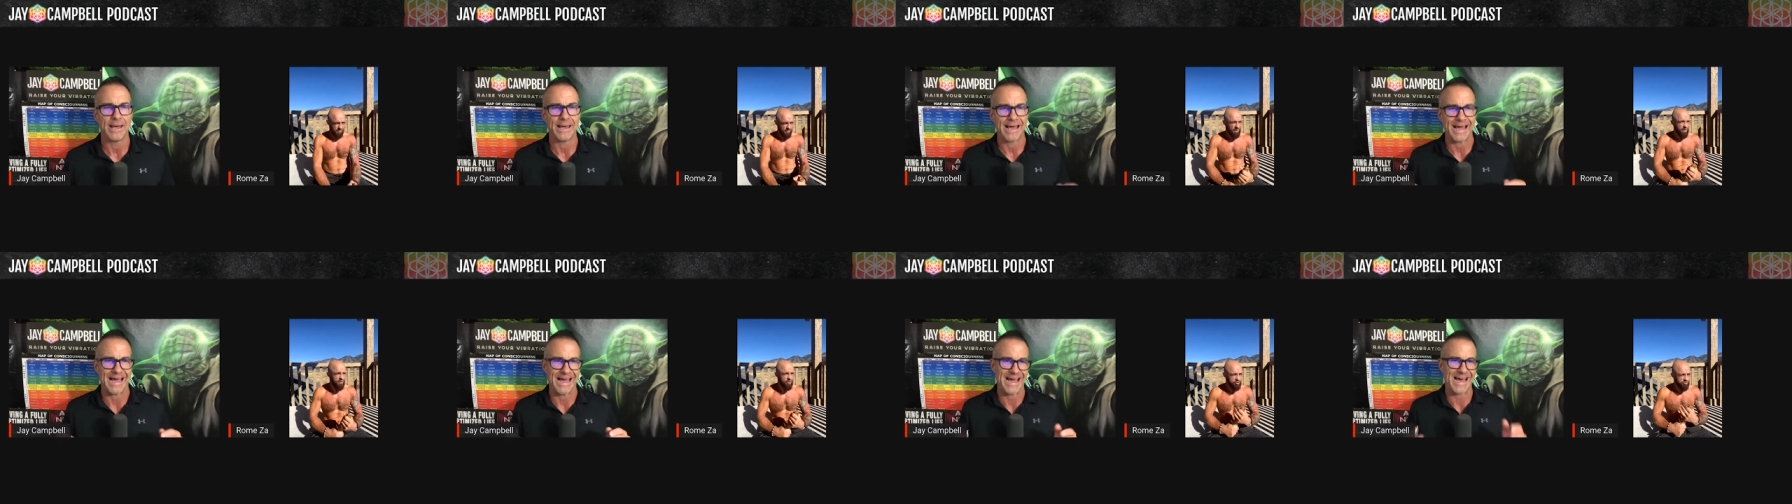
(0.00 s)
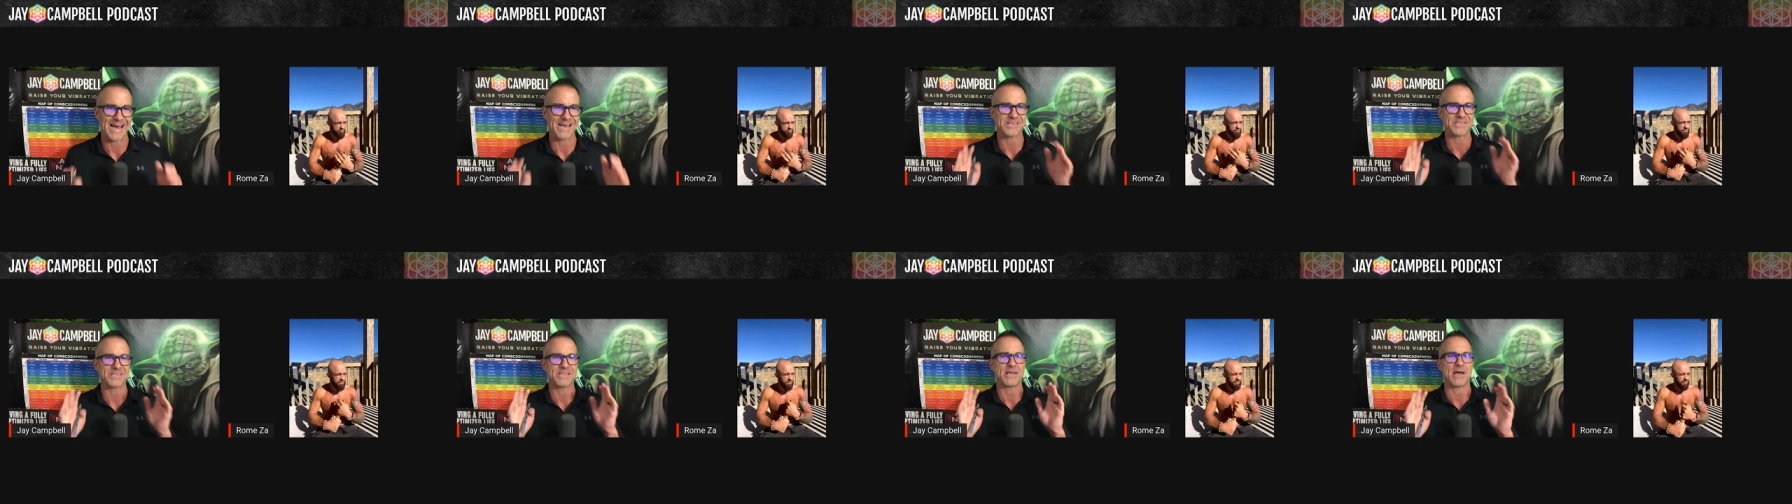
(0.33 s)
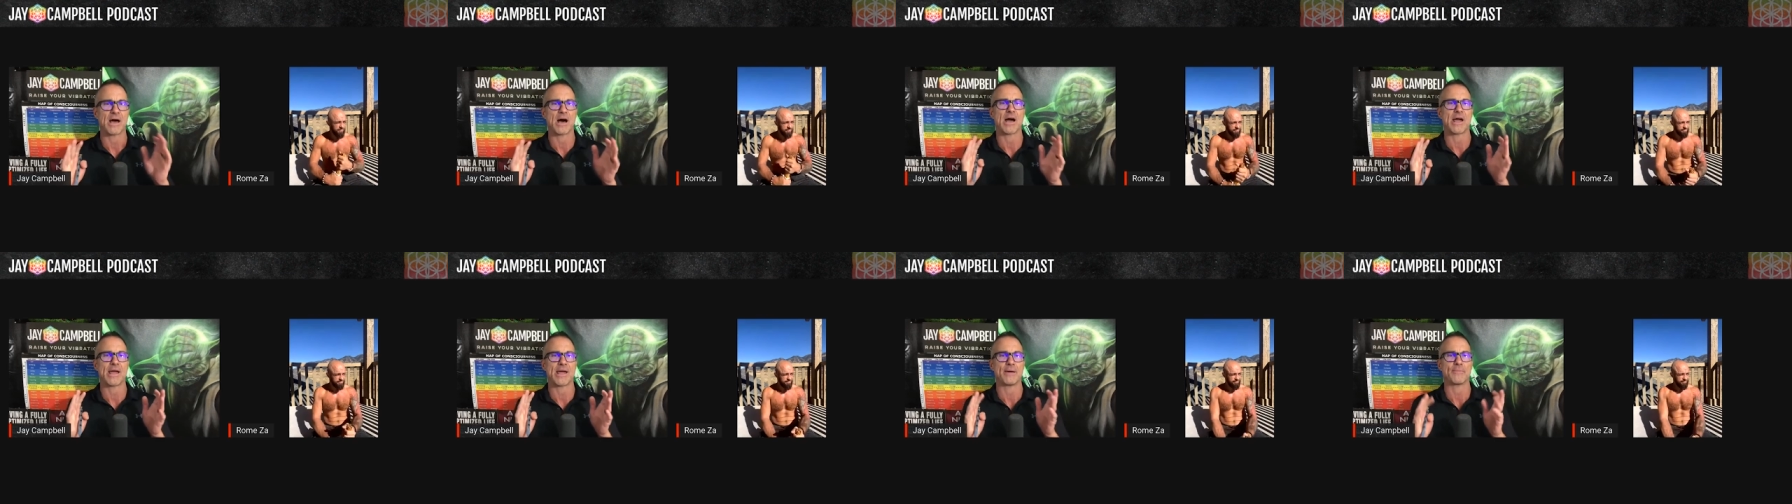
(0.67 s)
As the
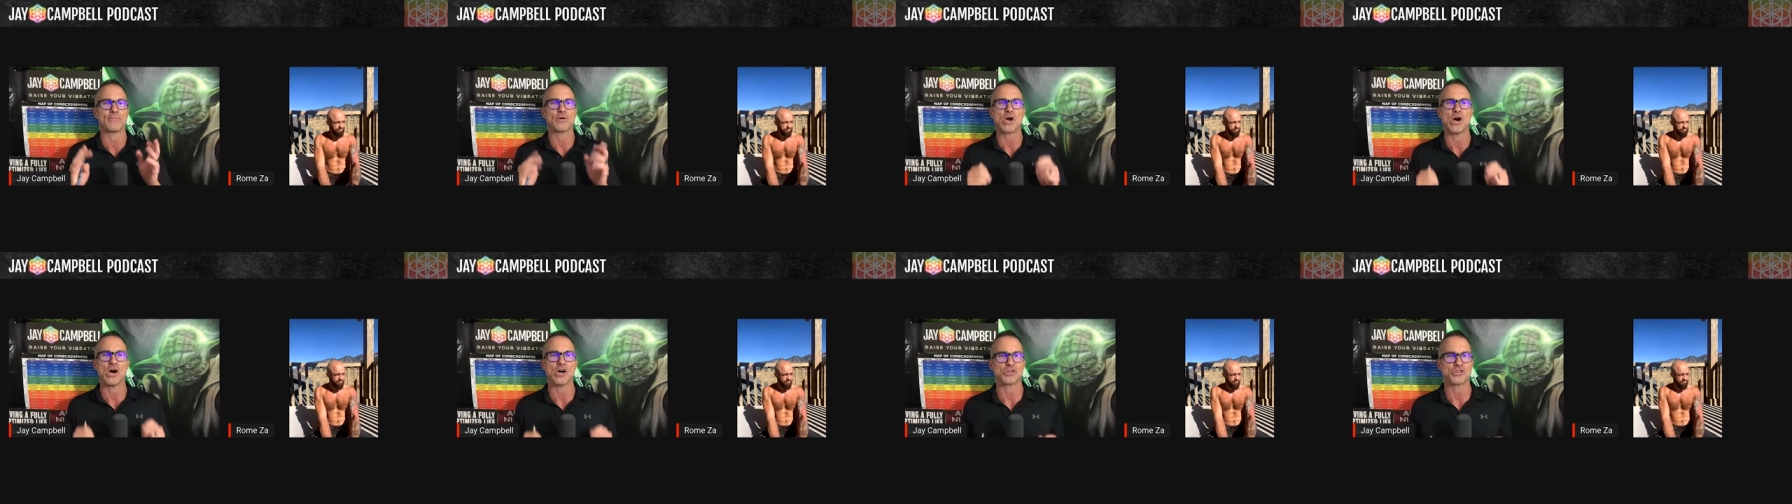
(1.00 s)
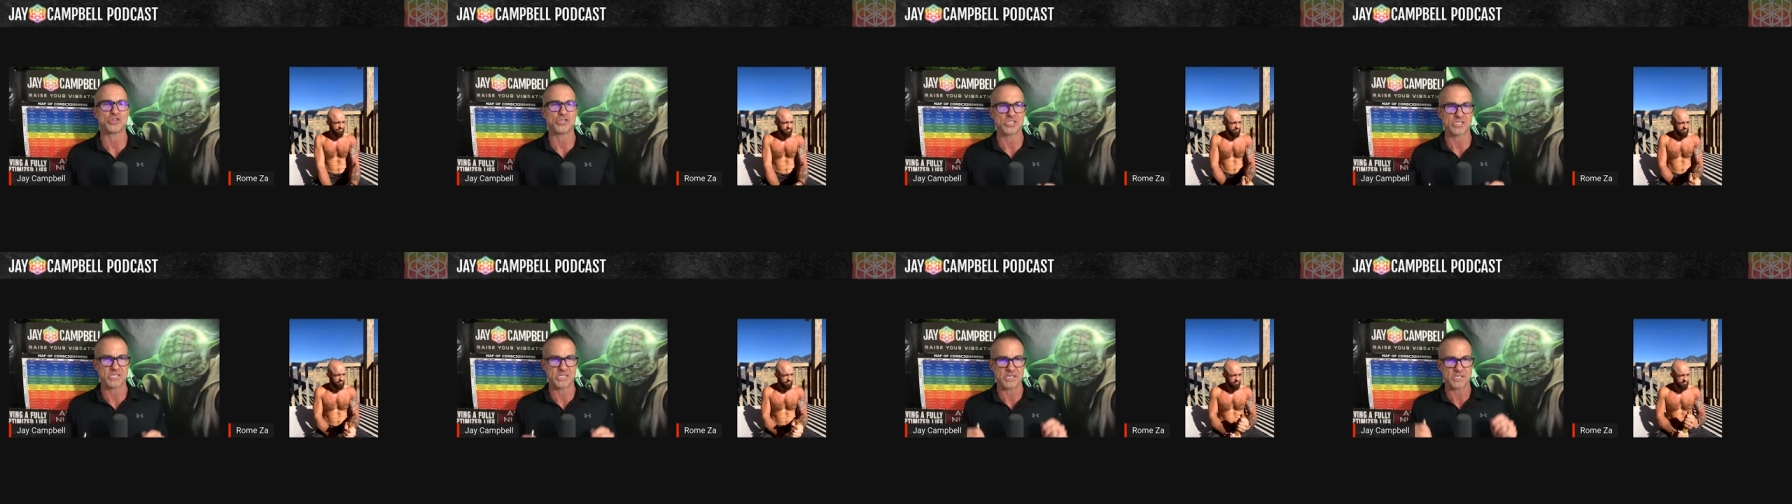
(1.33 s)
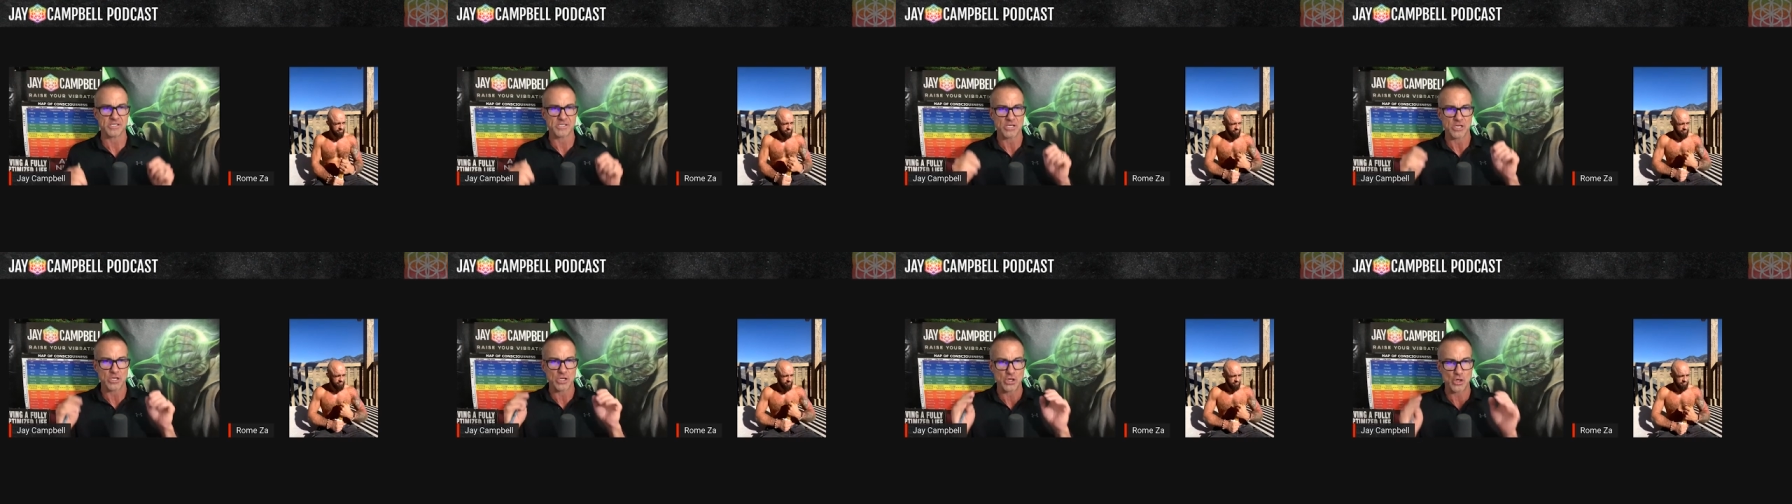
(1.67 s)
I am
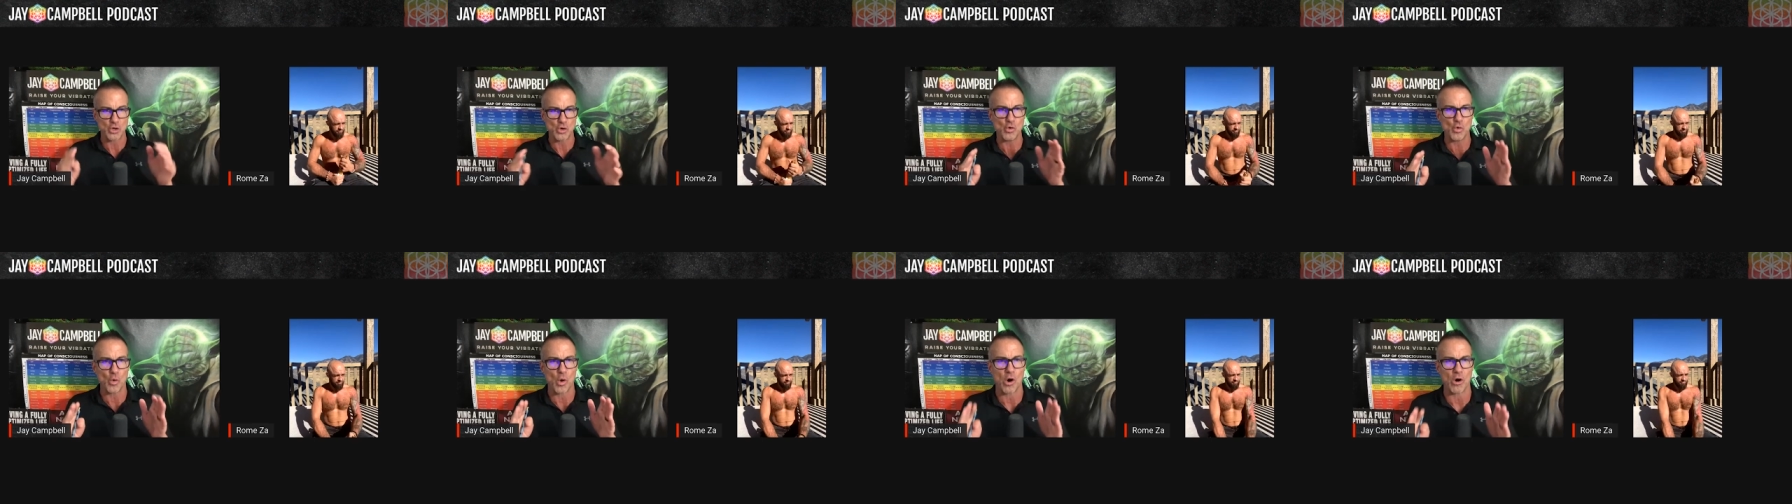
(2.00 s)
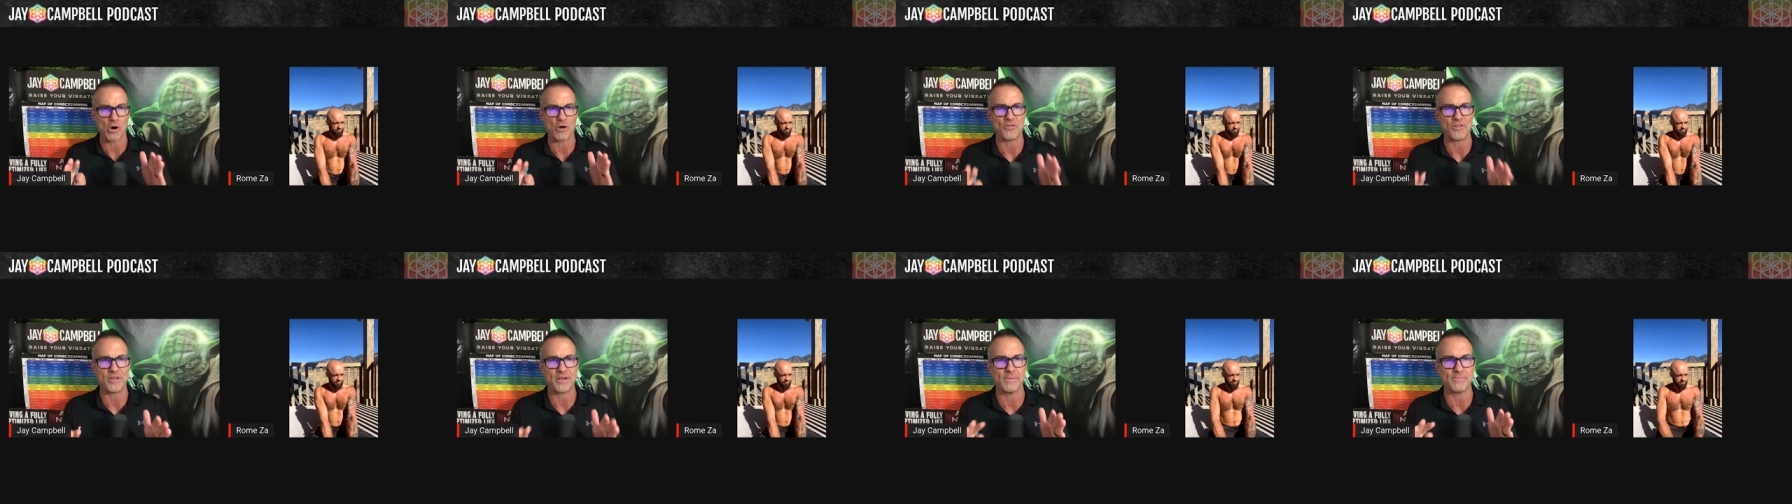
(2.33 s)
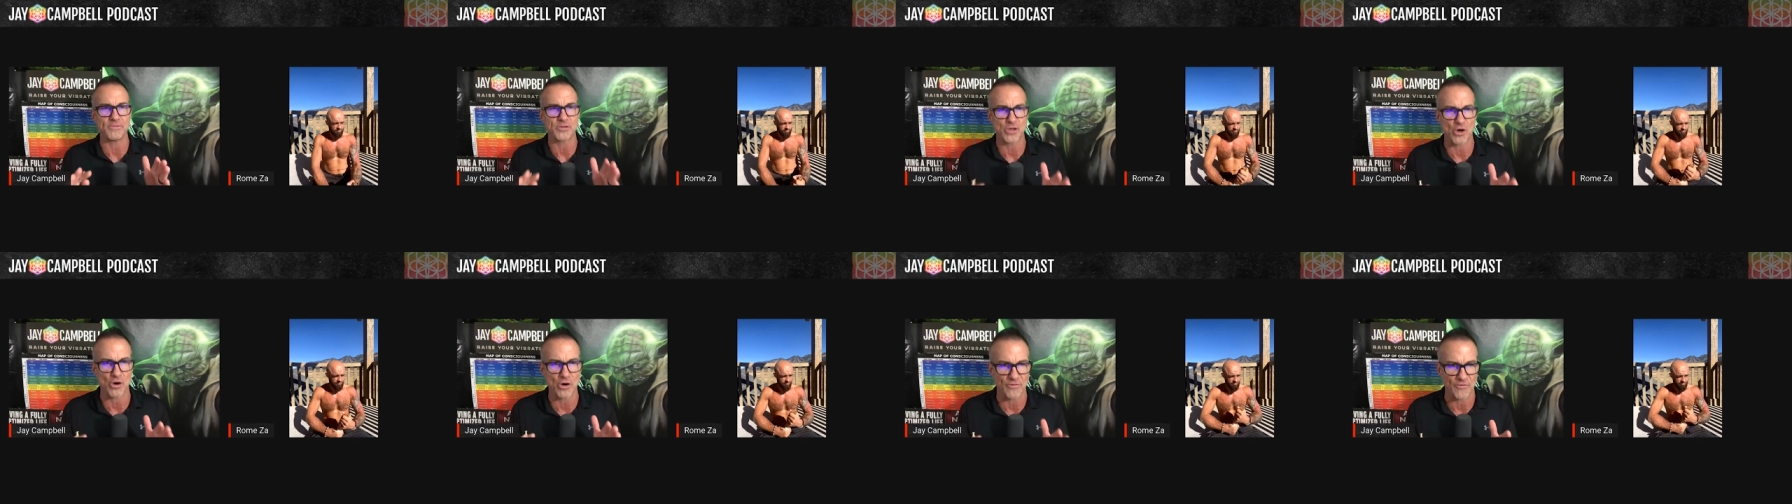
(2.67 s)
consciousness, you are the
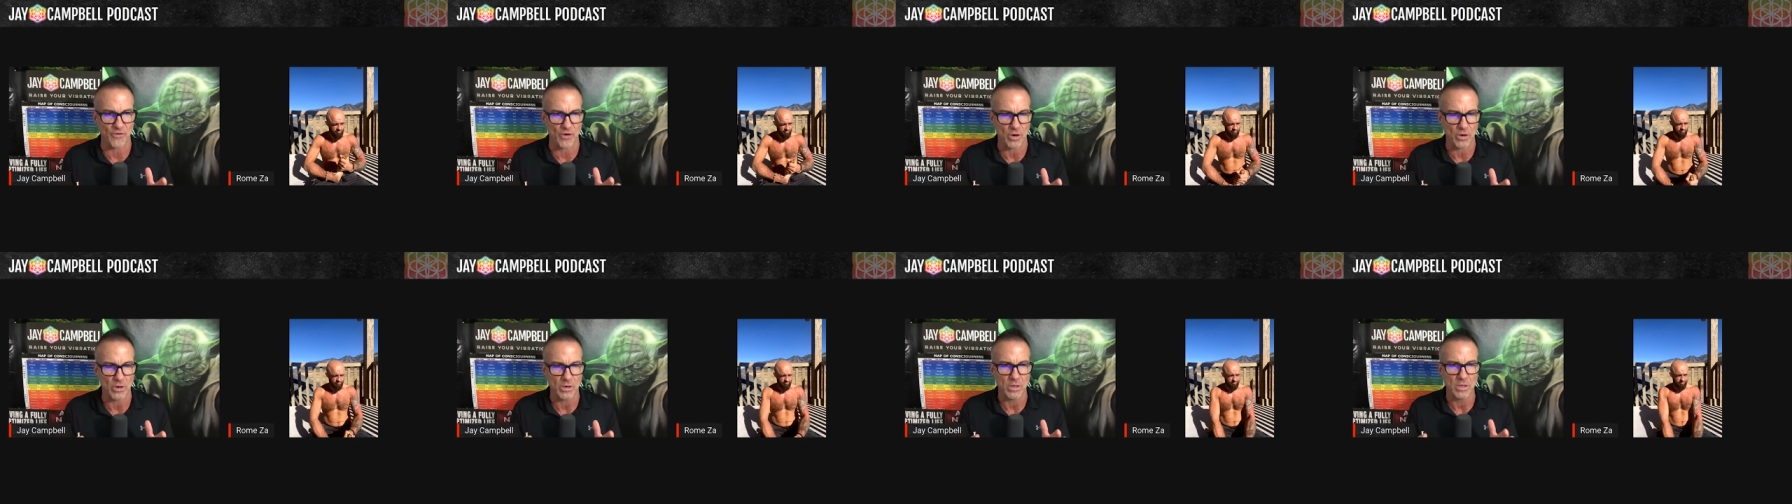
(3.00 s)
observer.